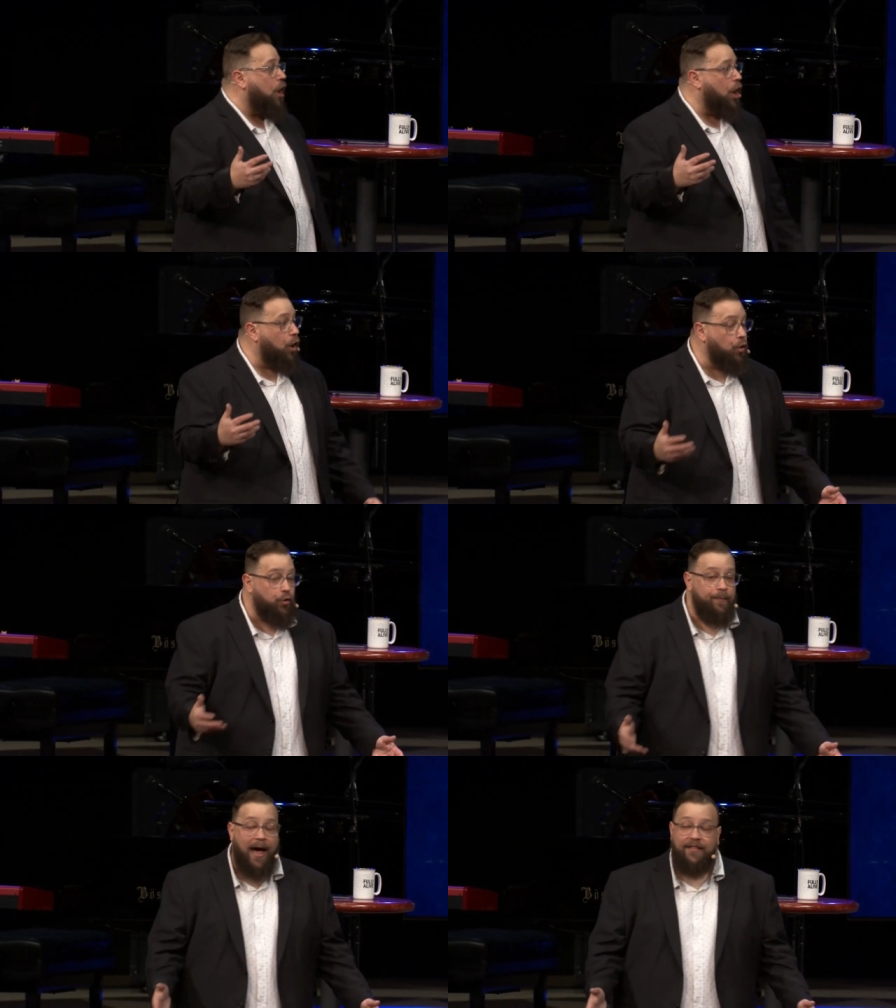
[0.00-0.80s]

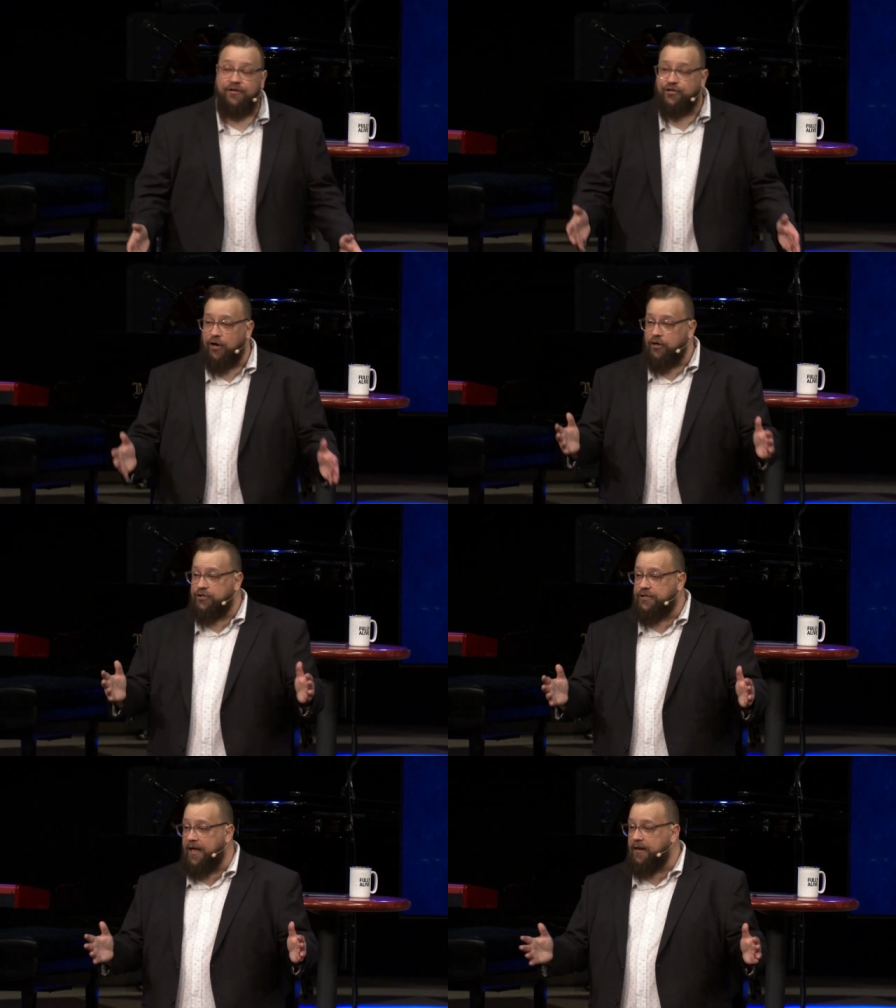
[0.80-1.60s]
owned by the
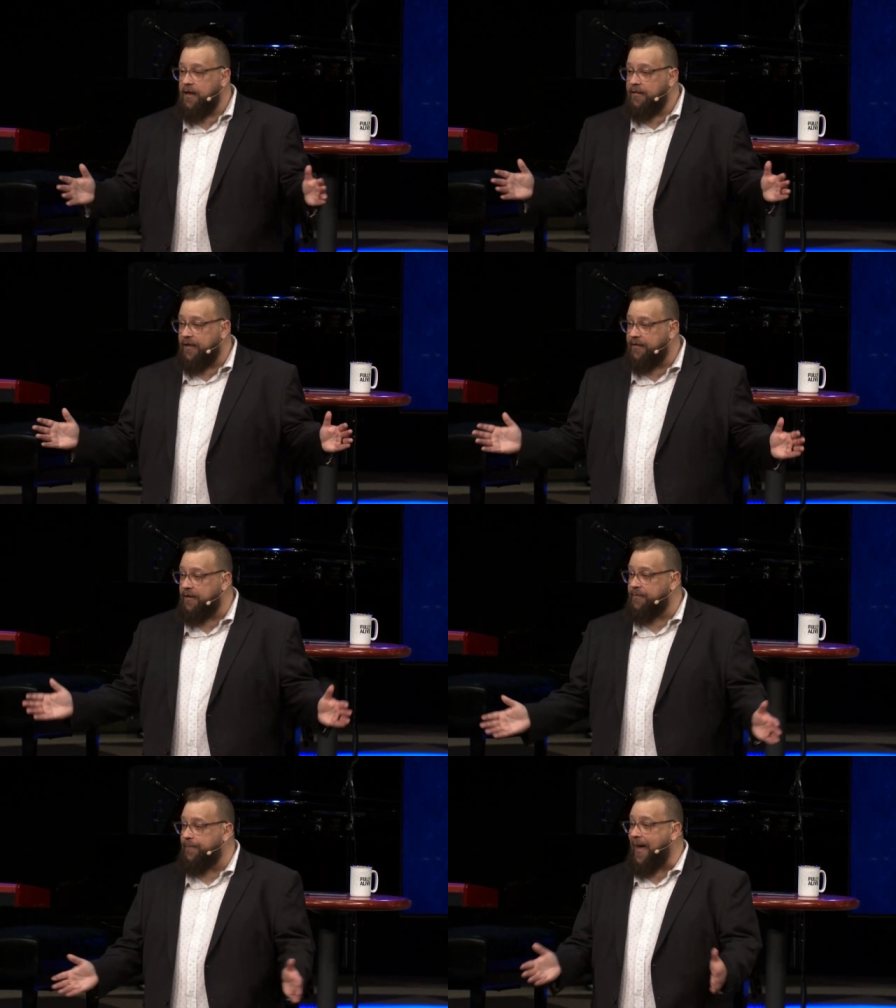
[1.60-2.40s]
church that, that the,
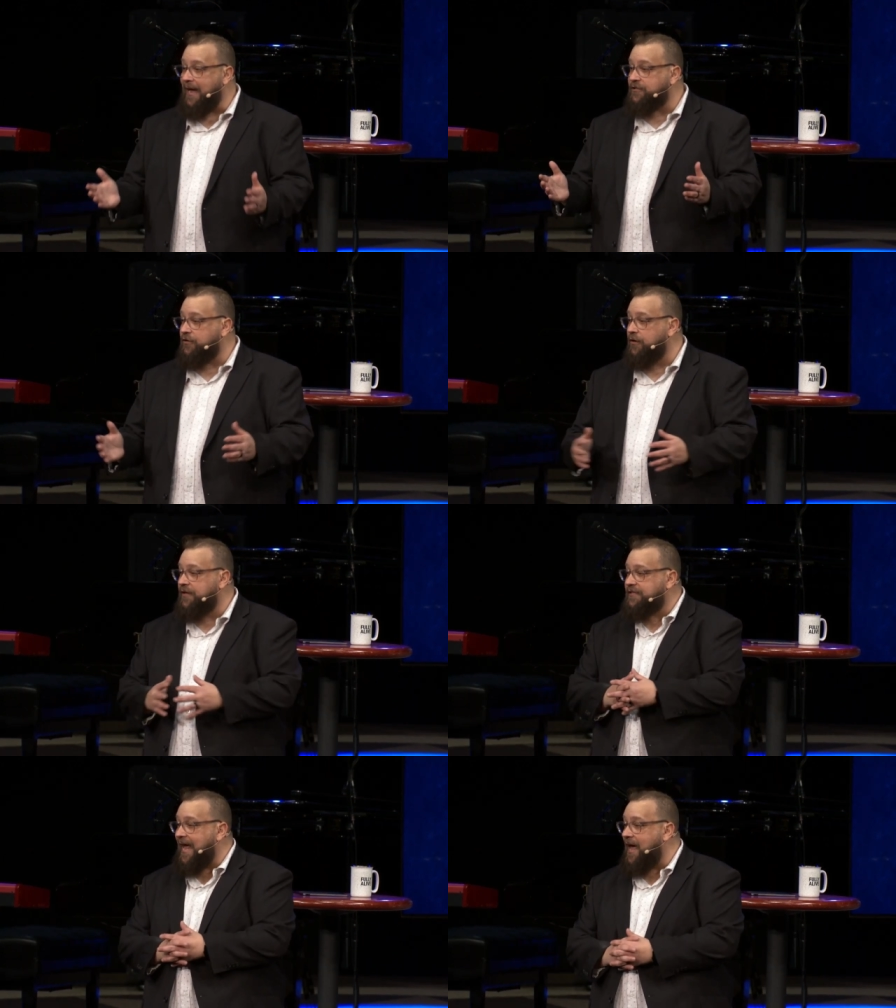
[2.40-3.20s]
the pastor or the
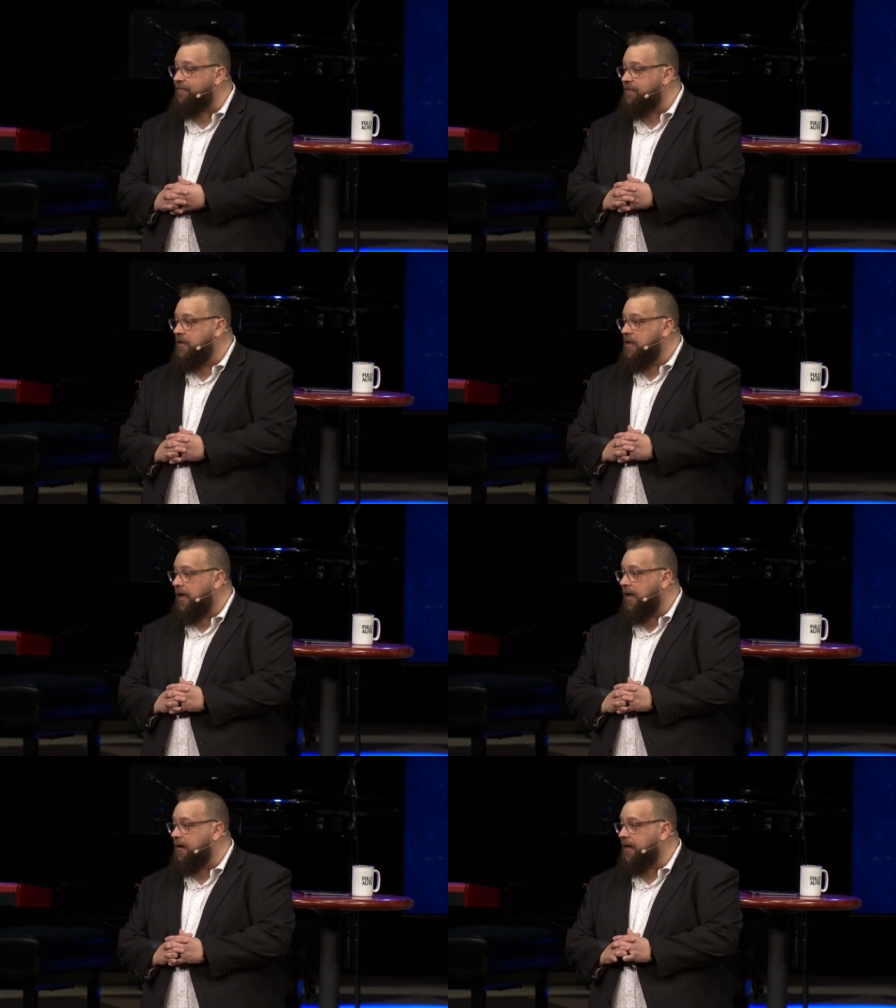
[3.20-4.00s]
staff
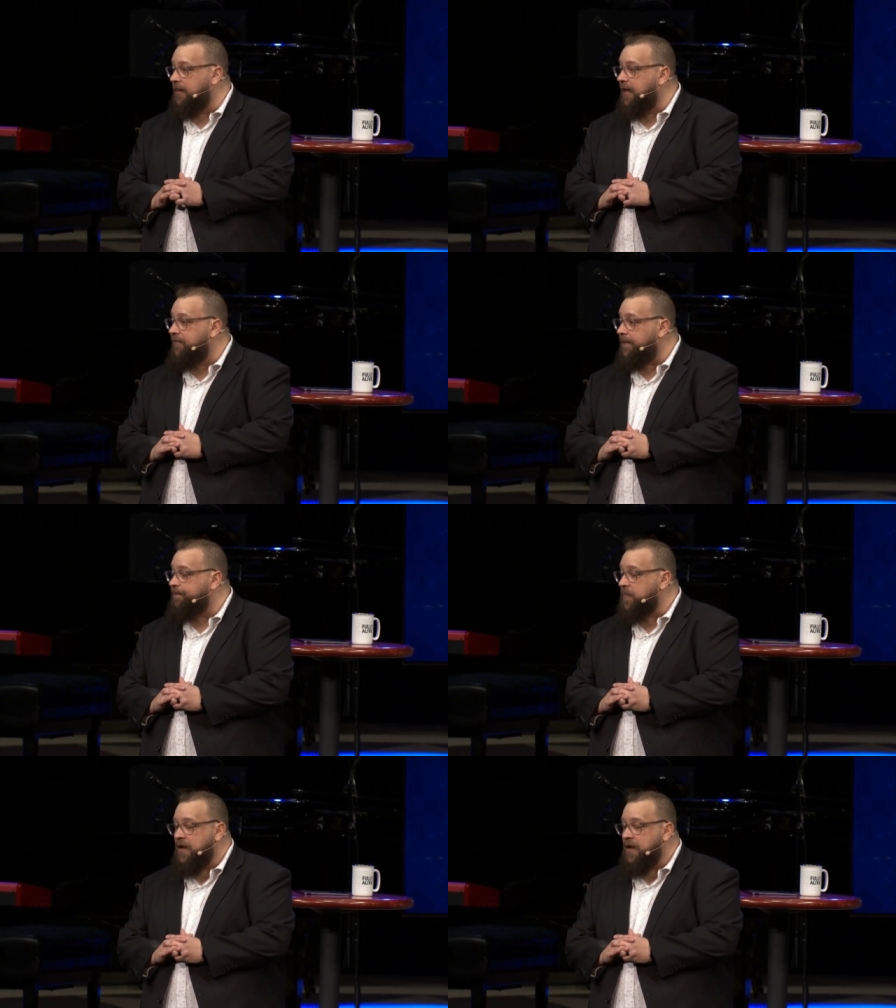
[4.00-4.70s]
uh, can live in.